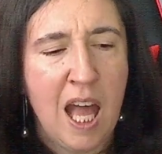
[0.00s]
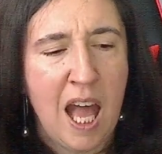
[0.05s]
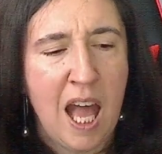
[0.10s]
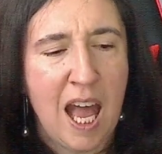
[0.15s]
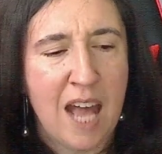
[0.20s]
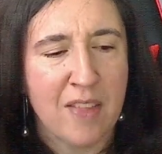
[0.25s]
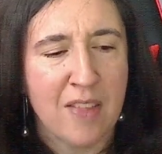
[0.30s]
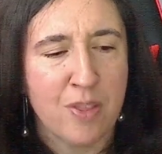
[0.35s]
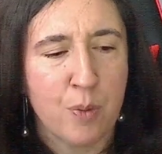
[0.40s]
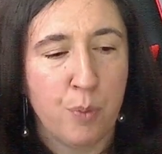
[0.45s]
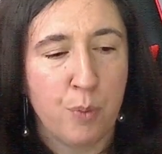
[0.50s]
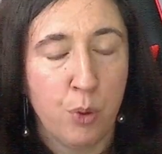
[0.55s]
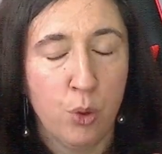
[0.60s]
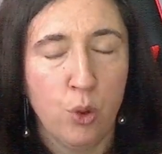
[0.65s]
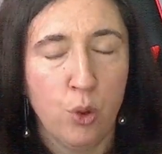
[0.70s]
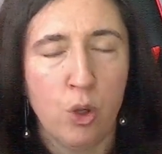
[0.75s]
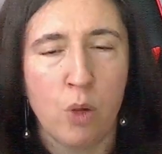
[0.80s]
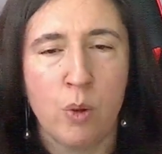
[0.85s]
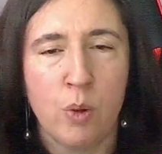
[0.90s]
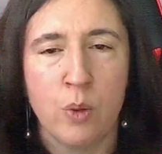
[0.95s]
At the
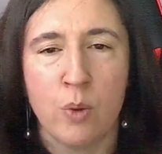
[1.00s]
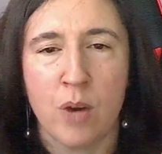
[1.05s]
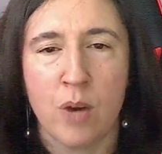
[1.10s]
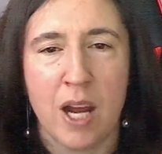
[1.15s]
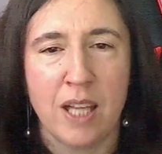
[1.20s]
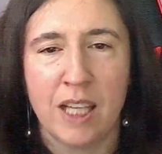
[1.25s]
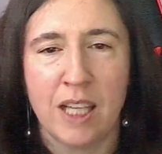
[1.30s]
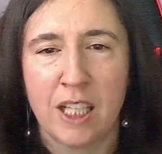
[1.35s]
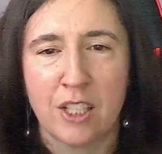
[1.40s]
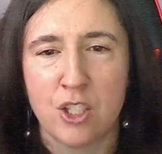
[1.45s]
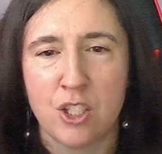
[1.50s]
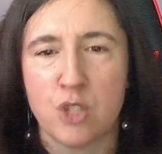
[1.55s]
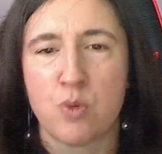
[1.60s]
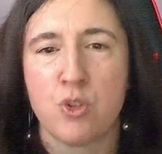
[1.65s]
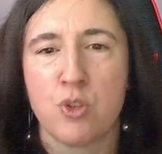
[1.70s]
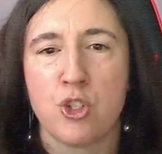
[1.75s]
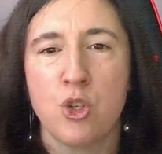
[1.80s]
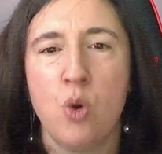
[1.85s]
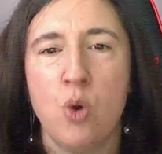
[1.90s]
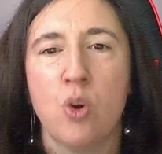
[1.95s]
pool, we were at like this
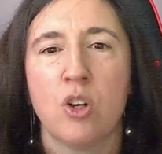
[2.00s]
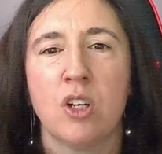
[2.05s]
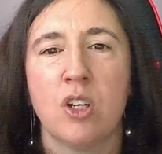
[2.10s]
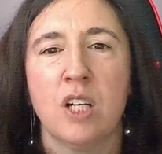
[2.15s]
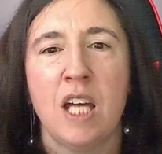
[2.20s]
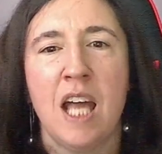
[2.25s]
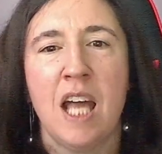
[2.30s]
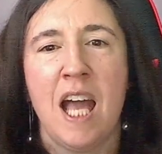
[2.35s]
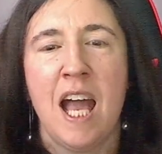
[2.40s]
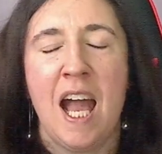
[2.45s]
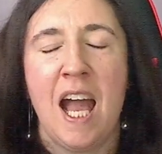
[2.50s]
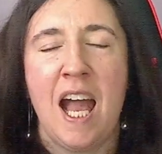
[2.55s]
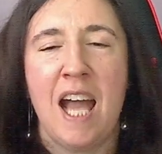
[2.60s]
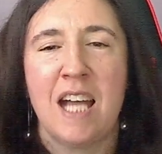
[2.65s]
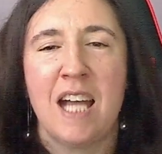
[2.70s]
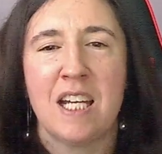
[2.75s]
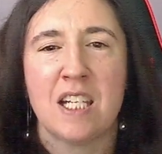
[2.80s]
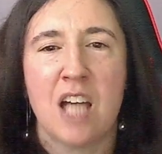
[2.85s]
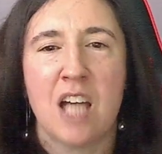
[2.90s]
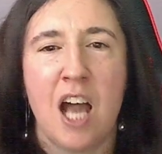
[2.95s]
resort,
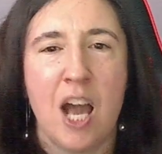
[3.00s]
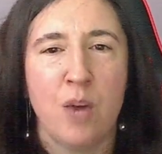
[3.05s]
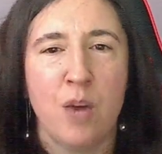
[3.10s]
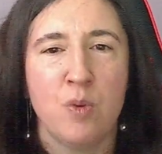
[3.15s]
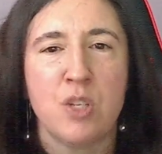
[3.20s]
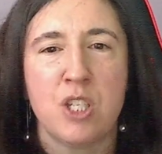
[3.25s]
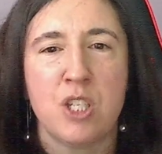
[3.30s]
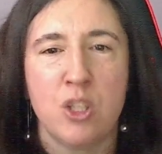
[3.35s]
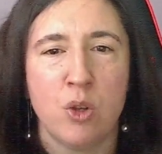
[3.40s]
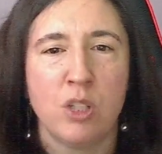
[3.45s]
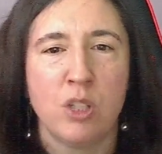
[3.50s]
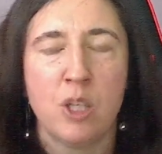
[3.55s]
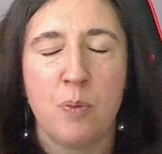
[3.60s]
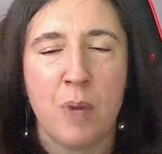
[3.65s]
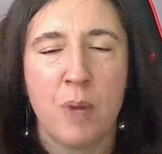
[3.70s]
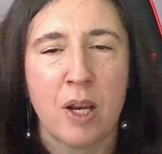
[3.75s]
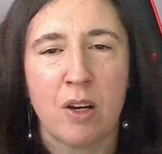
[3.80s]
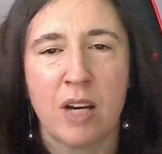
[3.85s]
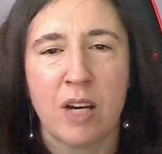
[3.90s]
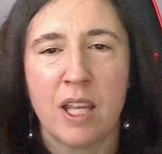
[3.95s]
and I was the only
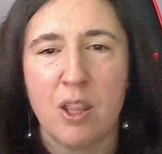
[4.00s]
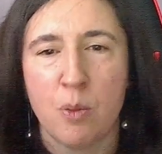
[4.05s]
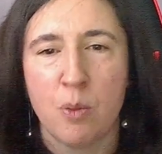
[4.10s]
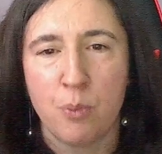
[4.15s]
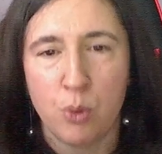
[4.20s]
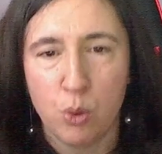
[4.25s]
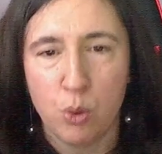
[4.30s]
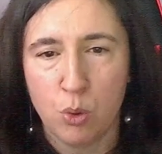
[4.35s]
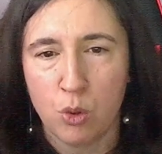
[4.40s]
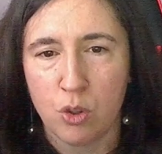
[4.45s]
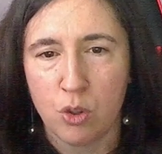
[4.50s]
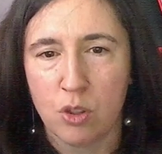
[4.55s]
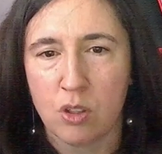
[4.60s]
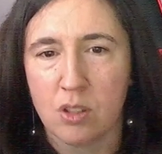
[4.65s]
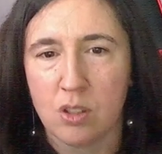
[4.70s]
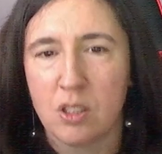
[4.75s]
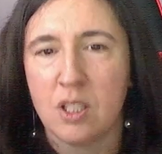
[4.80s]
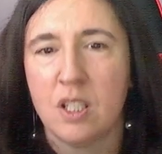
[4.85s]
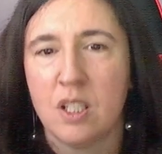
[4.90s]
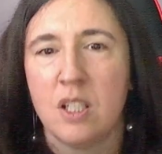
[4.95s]
parent in the
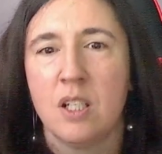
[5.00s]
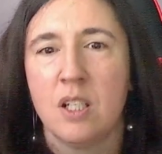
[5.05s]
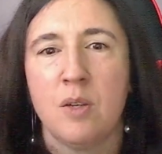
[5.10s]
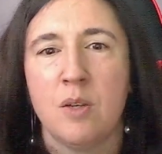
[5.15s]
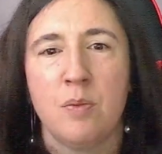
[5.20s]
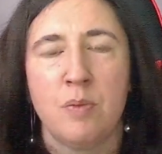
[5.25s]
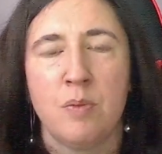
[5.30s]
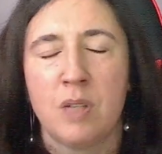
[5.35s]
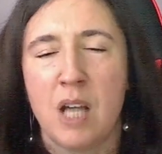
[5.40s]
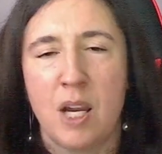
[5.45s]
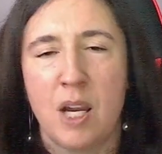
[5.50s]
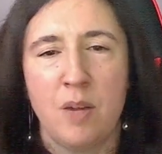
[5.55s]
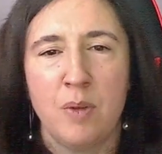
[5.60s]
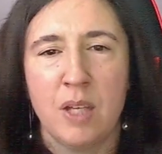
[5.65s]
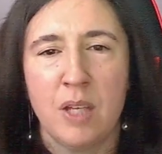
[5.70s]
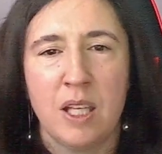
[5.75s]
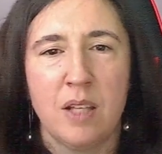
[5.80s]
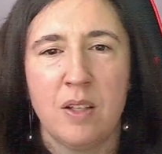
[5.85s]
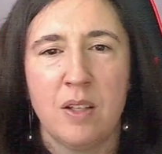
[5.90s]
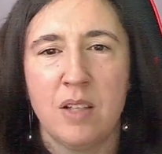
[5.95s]
pool kind
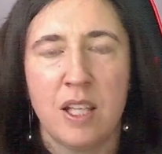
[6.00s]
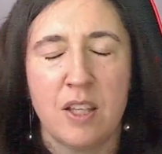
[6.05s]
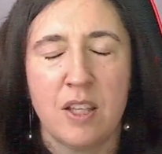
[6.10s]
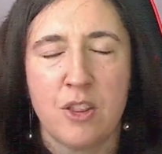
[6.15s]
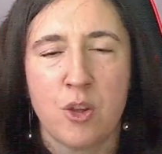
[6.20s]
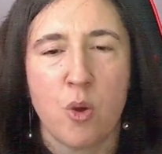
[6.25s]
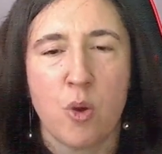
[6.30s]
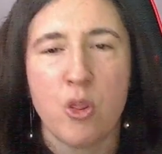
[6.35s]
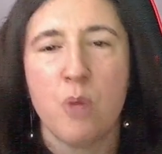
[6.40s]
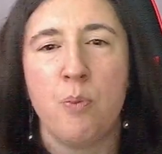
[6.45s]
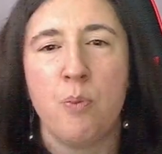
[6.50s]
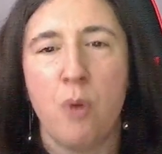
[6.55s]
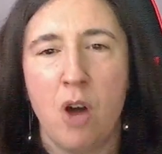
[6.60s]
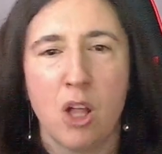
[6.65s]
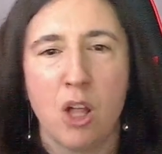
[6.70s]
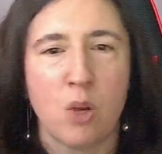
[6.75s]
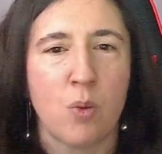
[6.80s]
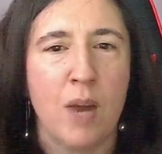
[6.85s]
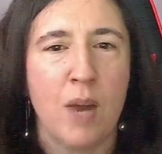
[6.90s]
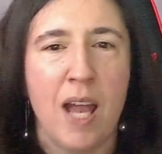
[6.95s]
of throwing the
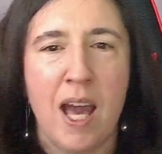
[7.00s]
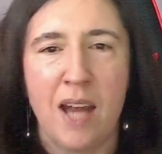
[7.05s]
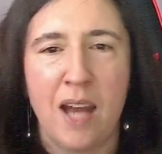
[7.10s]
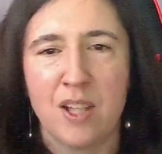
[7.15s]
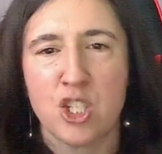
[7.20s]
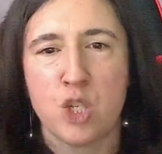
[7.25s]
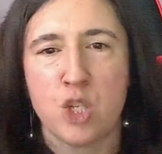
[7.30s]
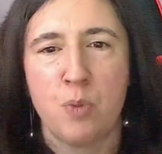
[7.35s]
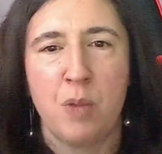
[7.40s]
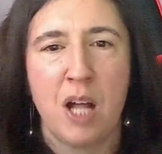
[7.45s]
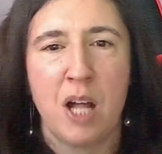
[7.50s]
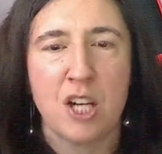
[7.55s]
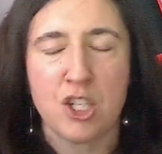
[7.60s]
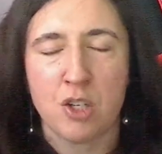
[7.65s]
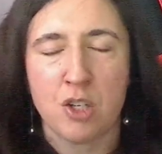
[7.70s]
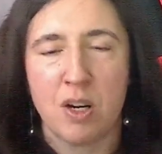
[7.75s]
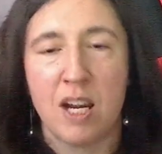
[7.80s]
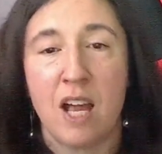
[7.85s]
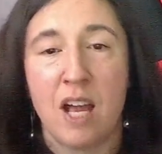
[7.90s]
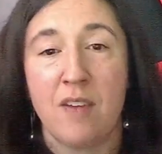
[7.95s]
ball around and splashing
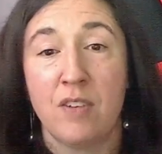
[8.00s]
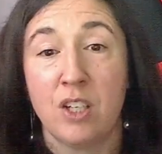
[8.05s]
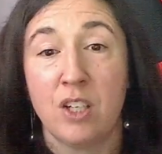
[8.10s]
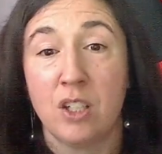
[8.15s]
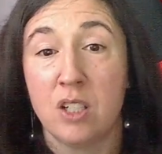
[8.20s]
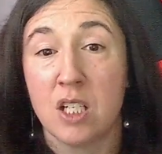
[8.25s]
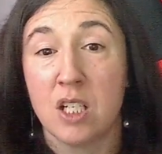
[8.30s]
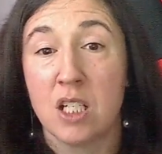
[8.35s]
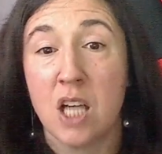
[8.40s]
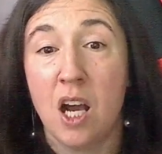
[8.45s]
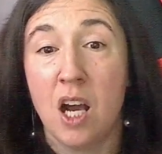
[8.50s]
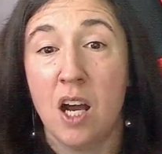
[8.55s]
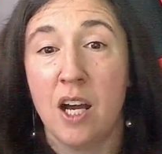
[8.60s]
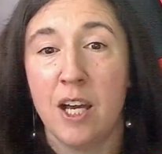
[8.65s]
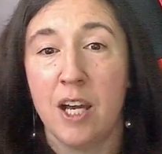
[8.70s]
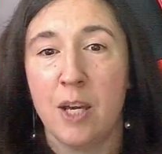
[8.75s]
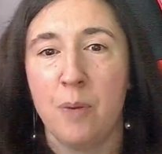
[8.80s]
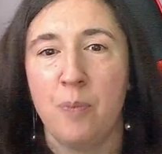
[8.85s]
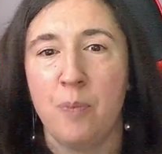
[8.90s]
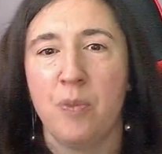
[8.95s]
around, having a good
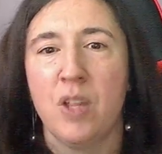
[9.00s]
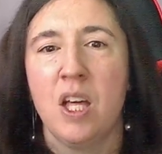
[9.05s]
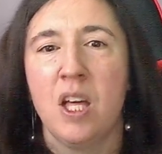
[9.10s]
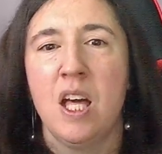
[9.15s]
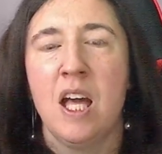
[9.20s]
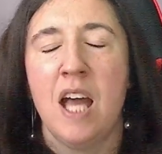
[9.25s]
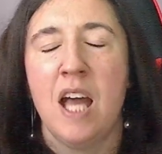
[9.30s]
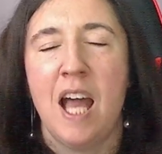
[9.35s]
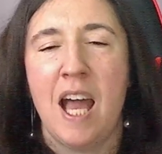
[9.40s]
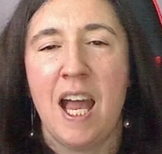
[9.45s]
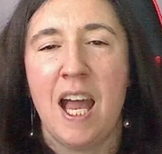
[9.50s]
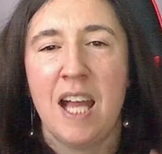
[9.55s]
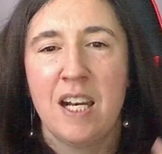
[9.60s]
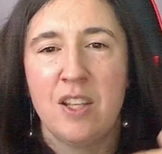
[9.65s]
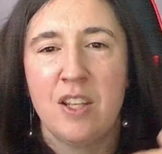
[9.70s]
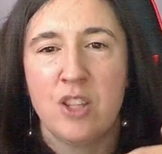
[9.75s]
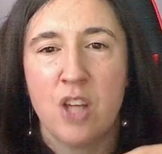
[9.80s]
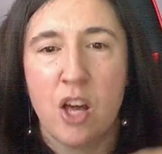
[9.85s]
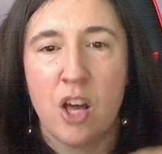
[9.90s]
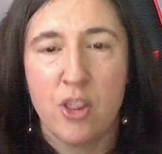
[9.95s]
time.
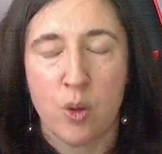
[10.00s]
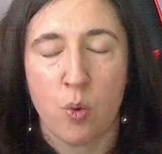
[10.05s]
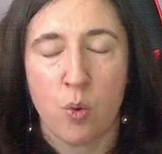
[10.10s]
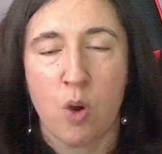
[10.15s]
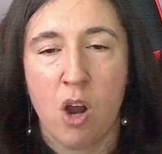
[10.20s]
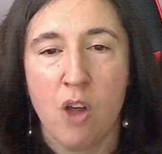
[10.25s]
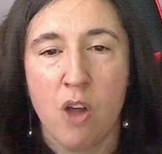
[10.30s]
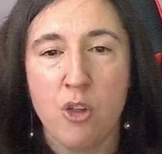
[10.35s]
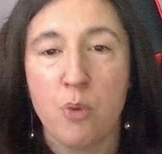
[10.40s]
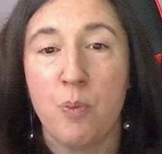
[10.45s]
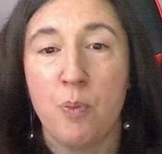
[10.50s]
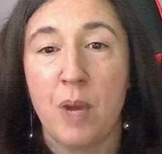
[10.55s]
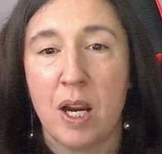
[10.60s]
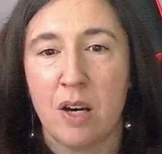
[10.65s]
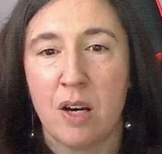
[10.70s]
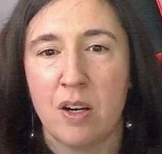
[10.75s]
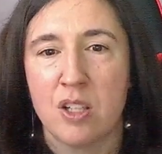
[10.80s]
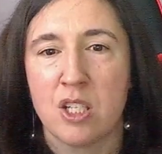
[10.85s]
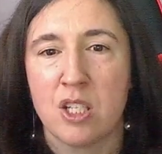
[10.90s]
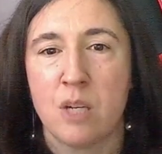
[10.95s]
And there were other
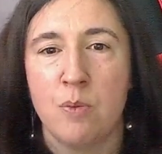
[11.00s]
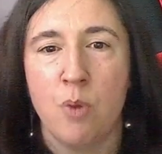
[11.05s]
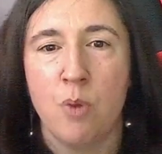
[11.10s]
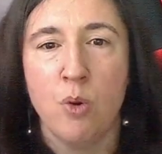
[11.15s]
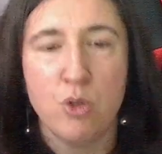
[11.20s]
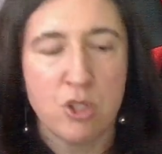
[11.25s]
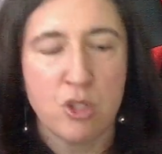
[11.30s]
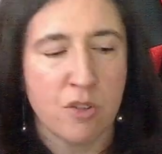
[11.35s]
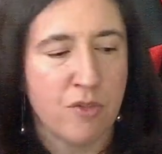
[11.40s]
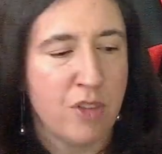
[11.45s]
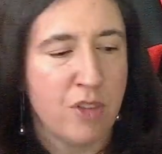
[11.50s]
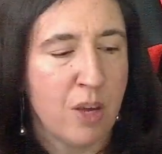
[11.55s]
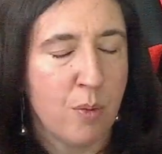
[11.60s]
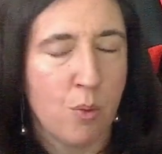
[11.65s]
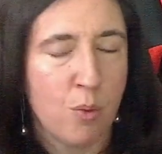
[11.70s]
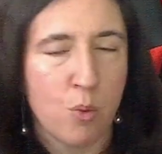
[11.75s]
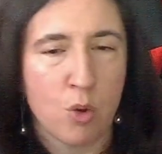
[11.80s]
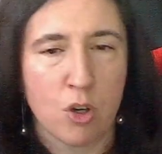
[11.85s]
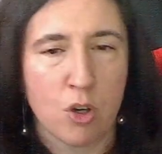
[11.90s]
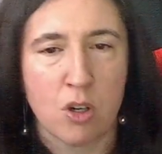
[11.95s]
parents, and most of
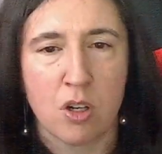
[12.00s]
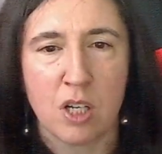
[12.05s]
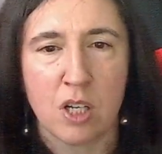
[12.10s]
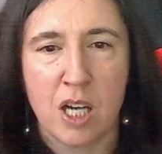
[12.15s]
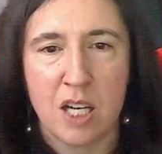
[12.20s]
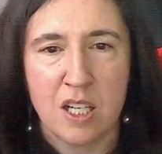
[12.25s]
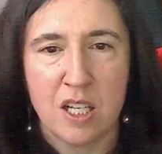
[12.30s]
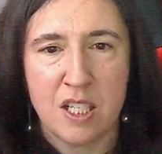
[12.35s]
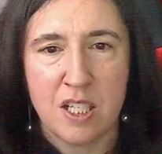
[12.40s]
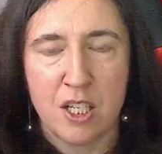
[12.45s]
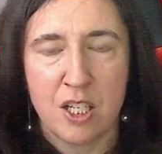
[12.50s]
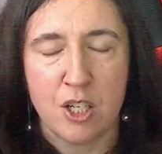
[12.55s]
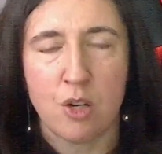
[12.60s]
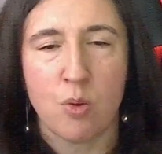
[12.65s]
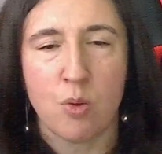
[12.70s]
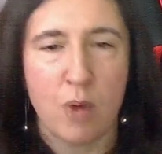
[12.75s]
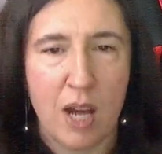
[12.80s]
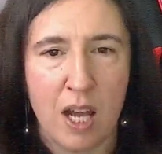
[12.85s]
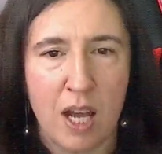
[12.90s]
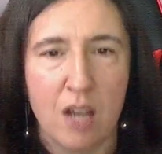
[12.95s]
them were kind of sitting
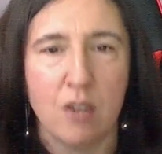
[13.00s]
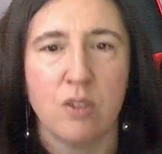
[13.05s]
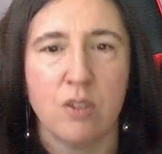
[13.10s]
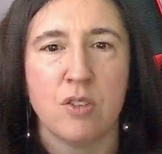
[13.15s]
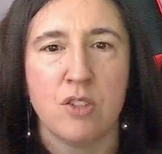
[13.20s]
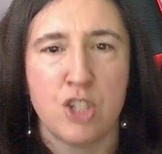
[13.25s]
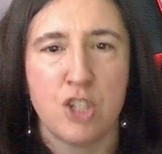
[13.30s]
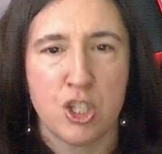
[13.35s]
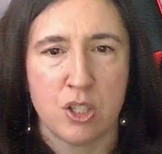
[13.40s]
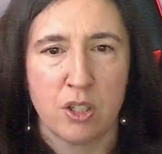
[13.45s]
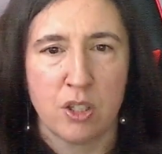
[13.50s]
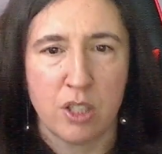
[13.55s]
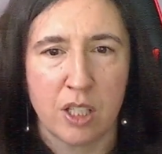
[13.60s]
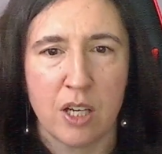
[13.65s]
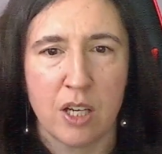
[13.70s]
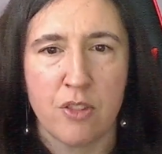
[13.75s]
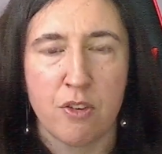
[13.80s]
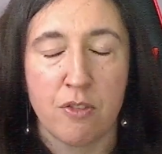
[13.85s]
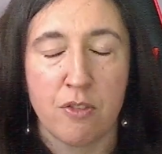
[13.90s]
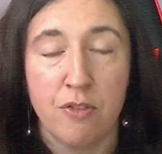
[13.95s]
around just looking
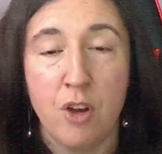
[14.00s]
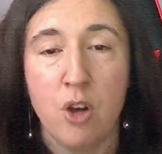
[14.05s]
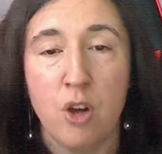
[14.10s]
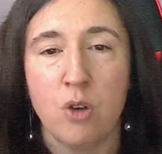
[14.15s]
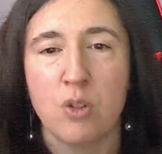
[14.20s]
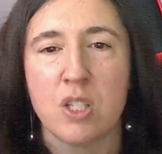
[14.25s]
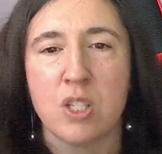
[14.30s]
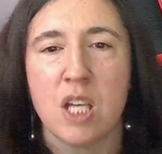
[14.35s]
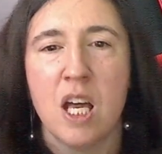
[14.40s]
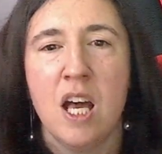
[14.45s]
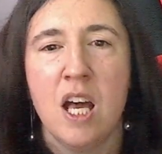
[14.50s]
at their phones.